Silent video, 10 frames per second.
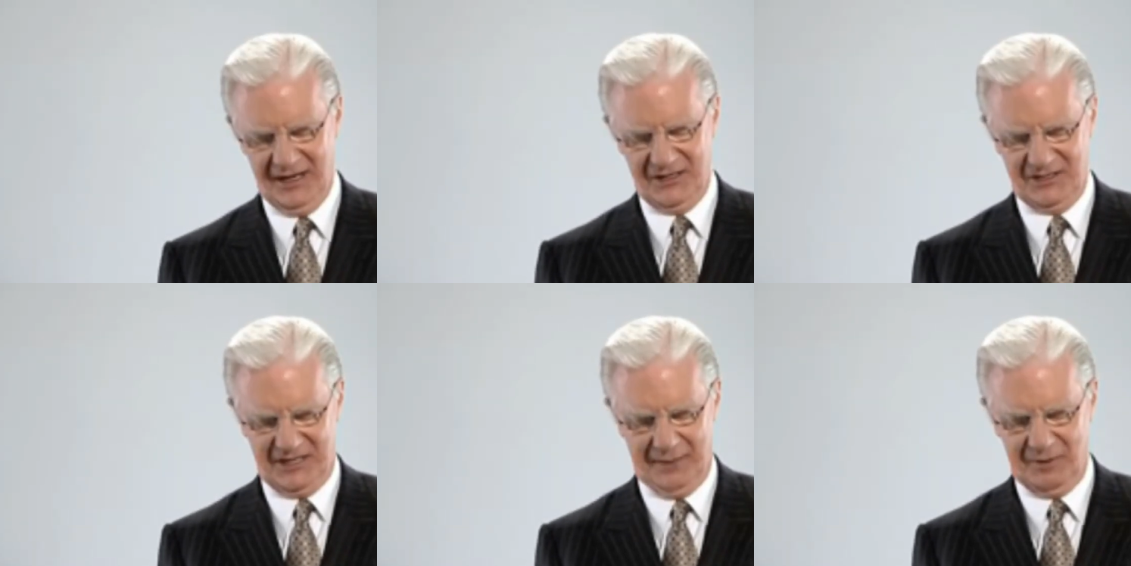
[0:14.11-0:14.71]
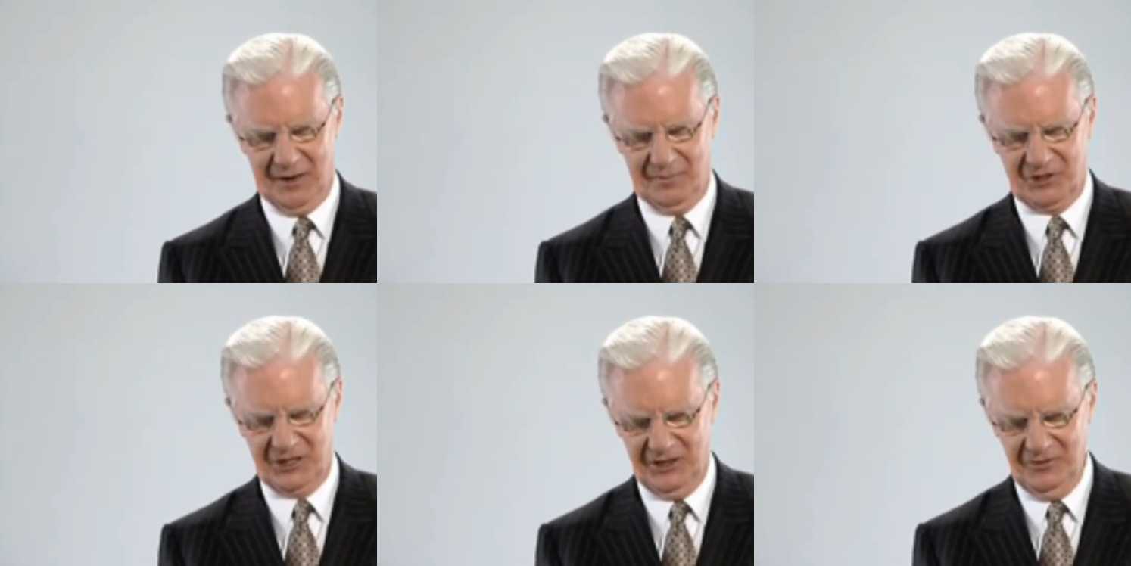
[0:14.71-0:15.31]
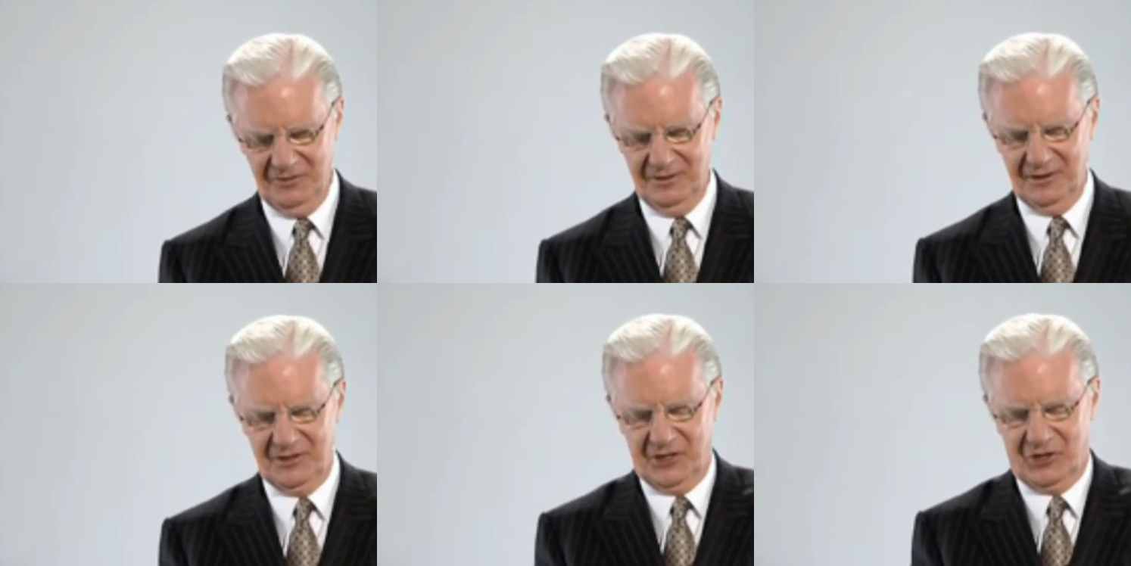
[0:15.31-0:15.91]
Step number 2,
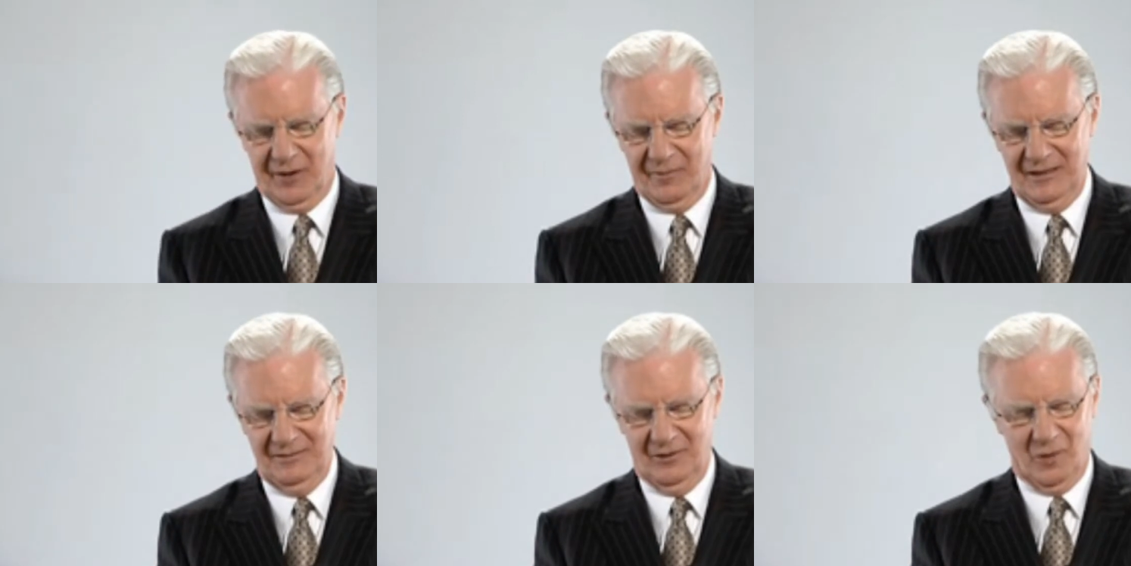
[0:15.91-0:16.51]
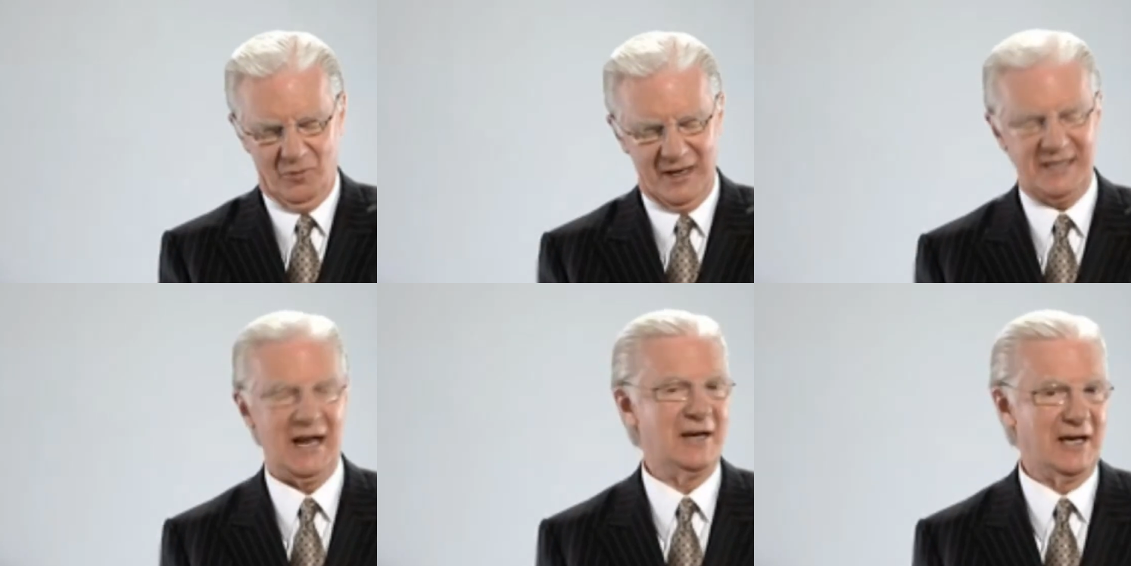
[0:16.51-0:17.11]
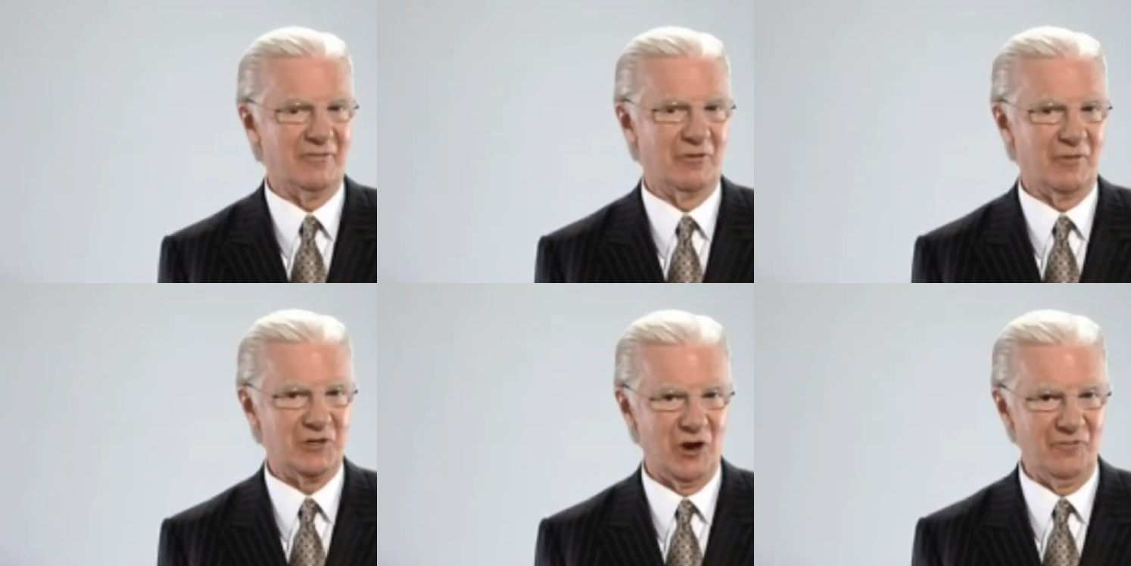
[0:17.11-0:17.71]
determine what we intend to give in
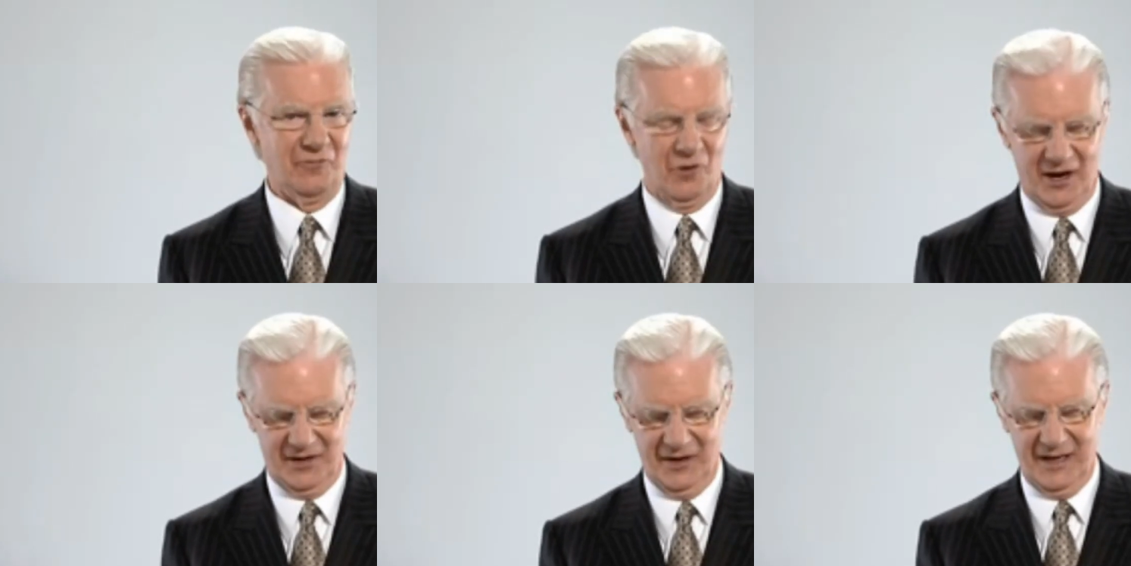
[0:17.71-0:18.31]
return for it.